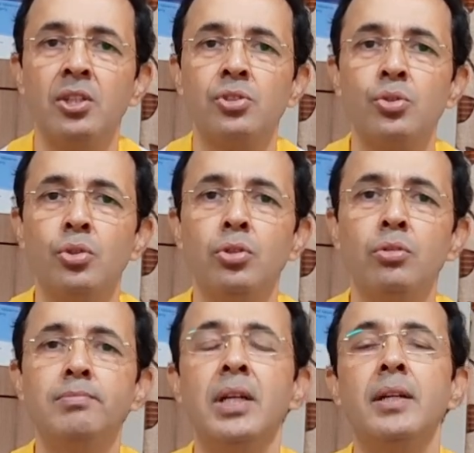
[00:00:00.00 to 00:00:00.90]

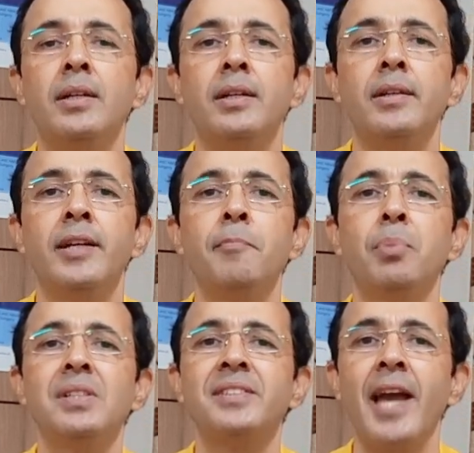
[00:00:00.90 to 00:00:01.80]
So
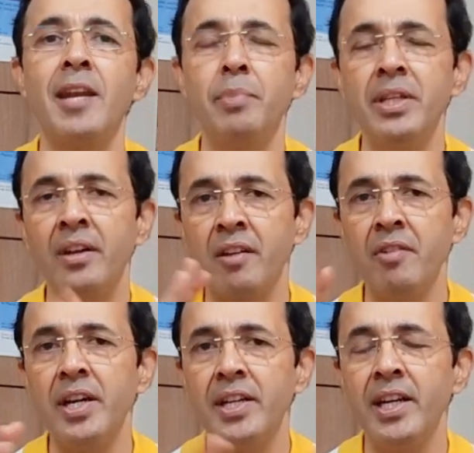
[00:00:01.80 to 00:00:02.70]
dimples can be
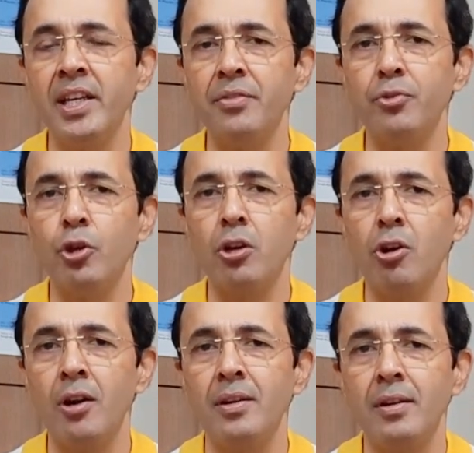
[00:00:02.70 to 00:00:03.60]
reverted if you are
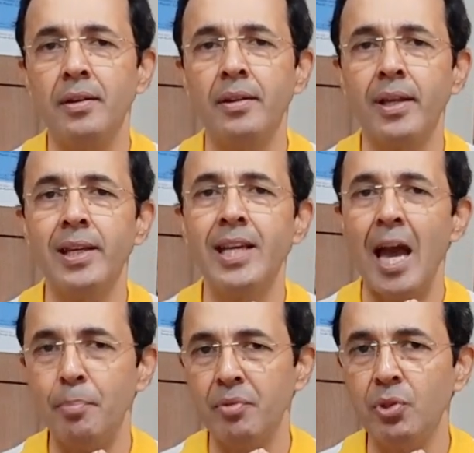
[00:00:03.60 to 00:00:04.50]
not really
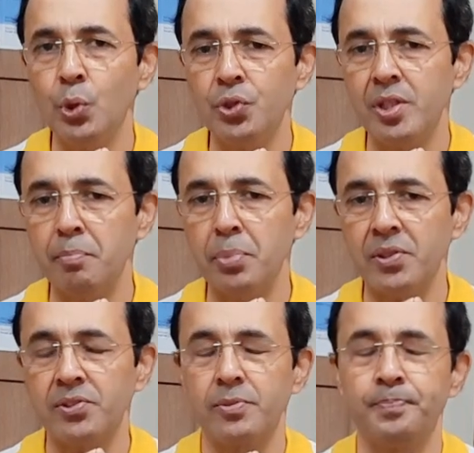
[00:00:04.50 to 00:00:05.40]
happy with those
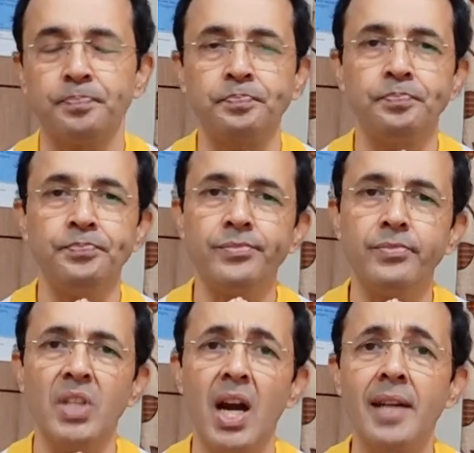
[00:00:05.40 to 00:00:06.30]
dimples.
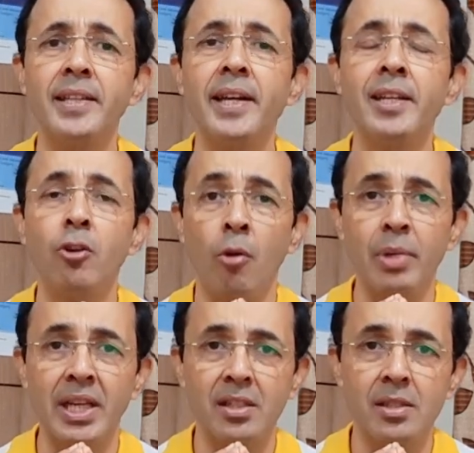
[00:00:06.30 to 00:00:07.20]
Are there any
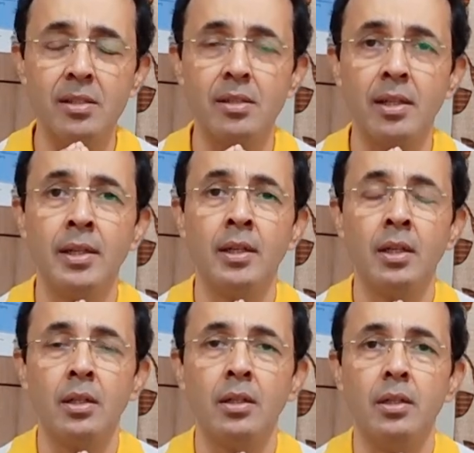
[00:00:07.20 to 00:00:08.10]
complications?
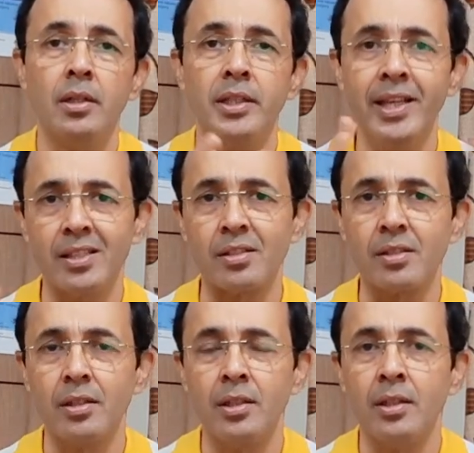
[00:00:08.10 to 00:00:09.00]

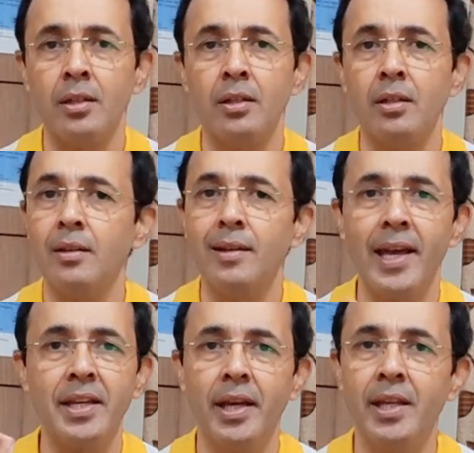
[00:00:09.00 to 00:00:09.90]
Yes,
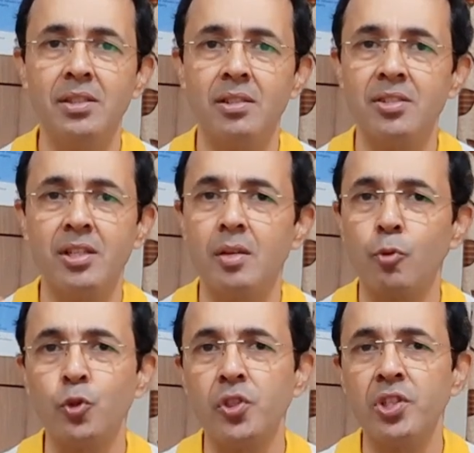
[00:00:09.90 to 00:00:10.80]
like any surgical
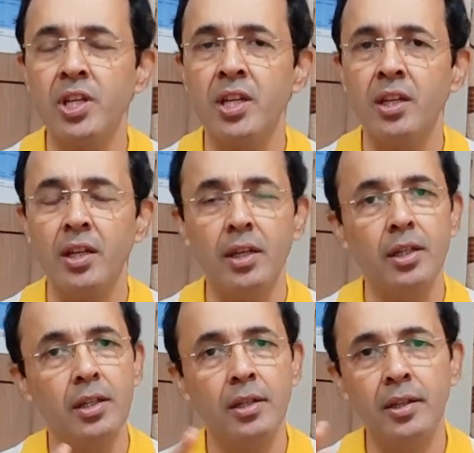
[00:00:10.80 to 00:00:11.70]
procedure,
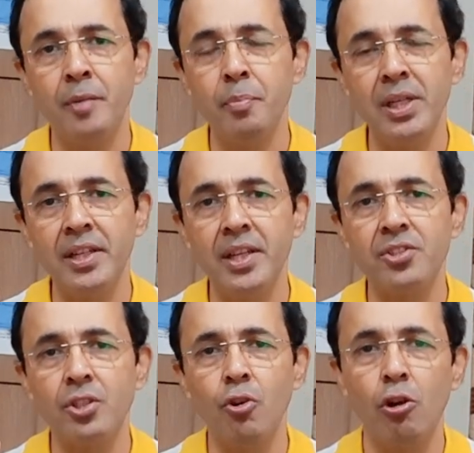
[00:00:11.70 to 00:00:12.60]
dimple
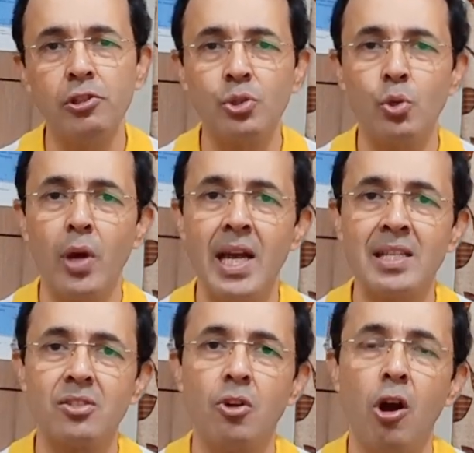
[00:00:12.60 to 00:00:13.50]
creation also
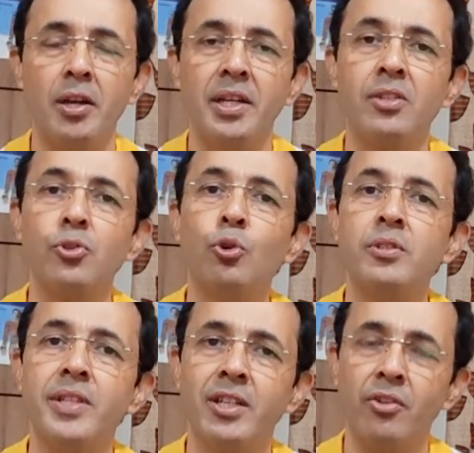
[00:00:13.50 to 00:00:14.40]
has got its own set